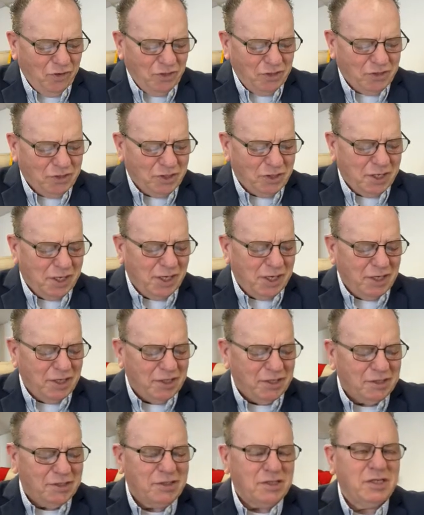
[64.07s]
for you
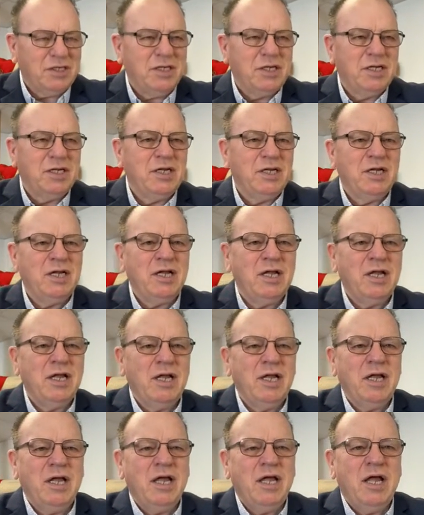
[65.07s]
today is
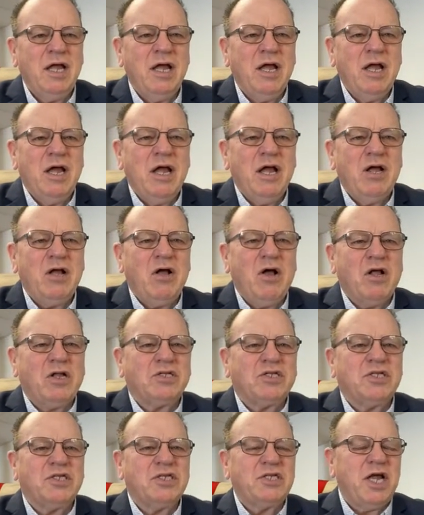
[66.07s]

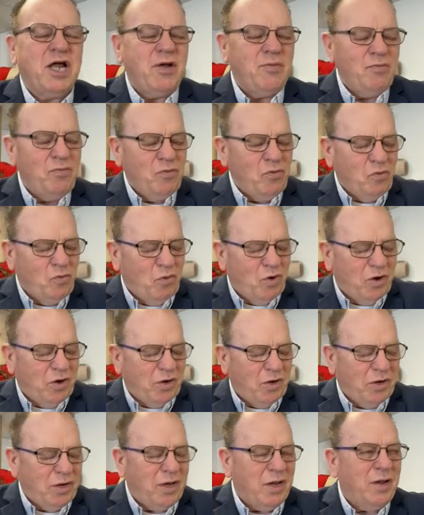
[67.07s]
called Some
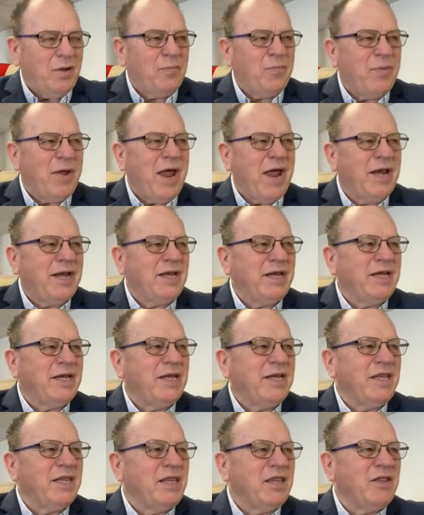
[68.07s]
Will
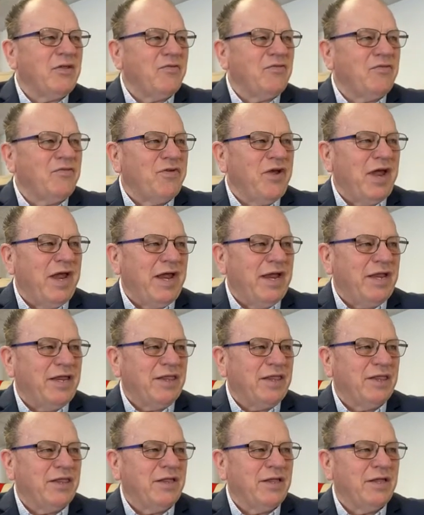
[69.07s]
Abandon the
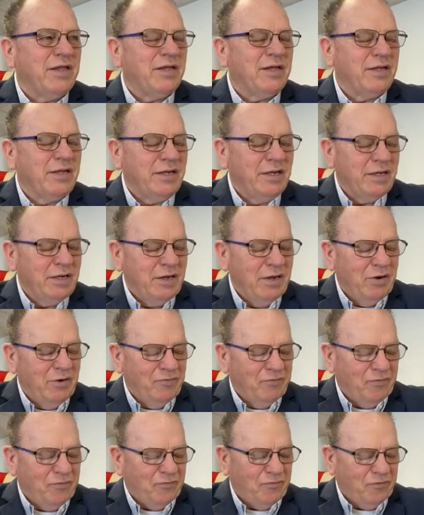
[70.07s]
Faith.
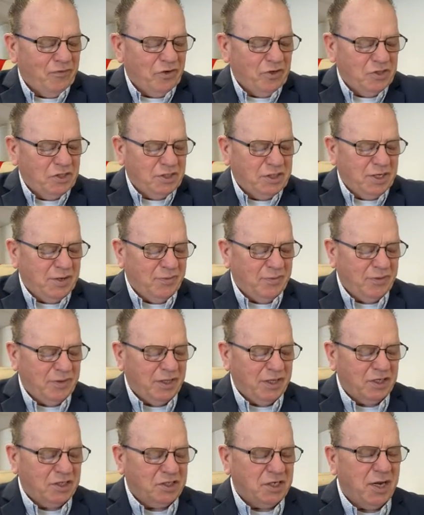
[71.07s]
From 1
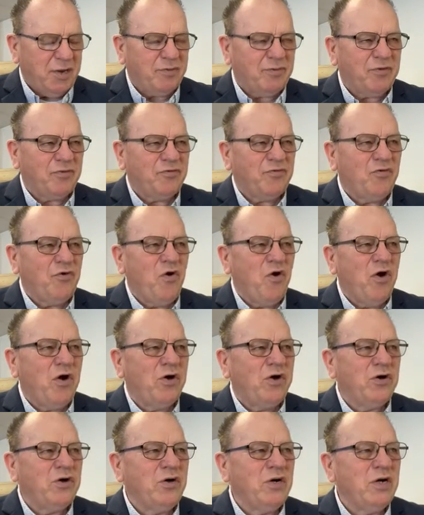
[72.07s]
Timothy chapter
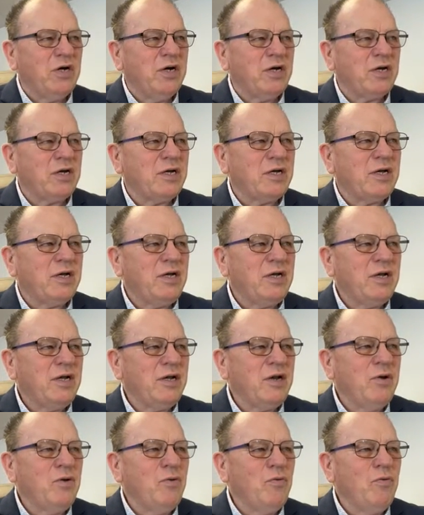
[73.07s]
4,
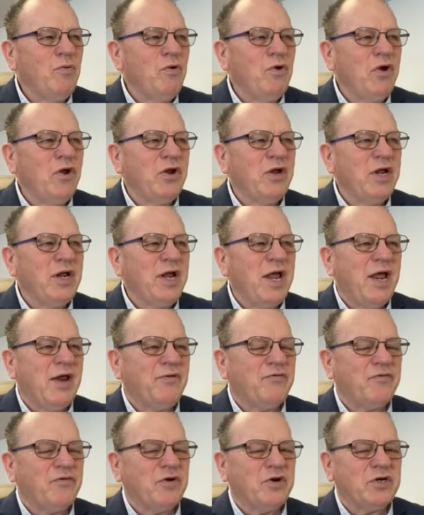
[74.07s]
we're looking
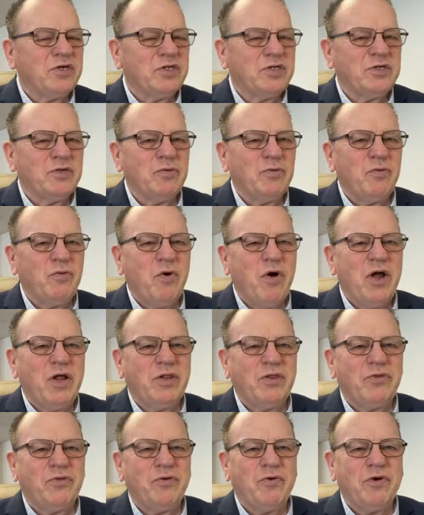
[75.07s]
at verse
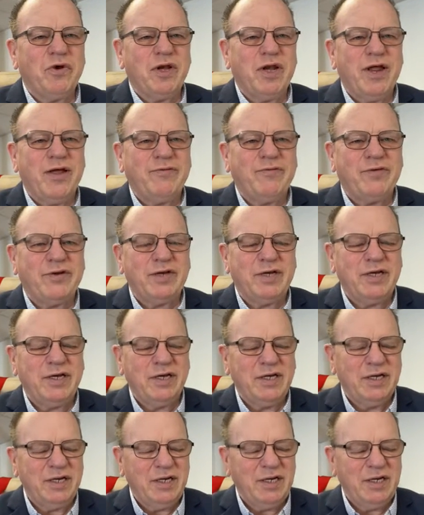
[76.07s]
1 through 11.